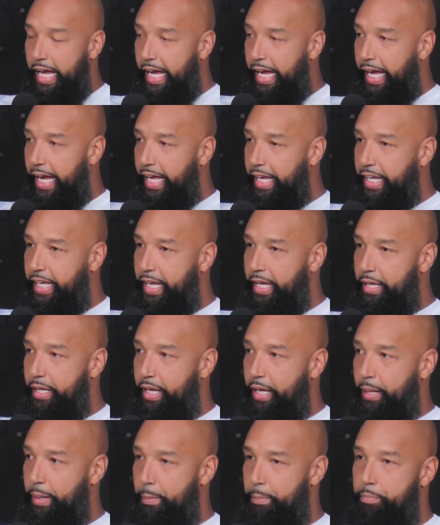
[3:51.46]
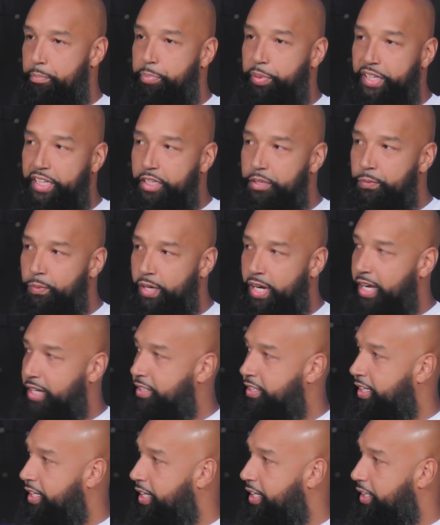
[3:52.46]
and then B, when I
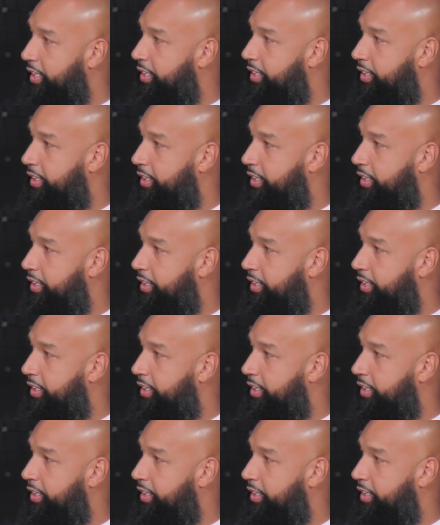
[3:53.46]
did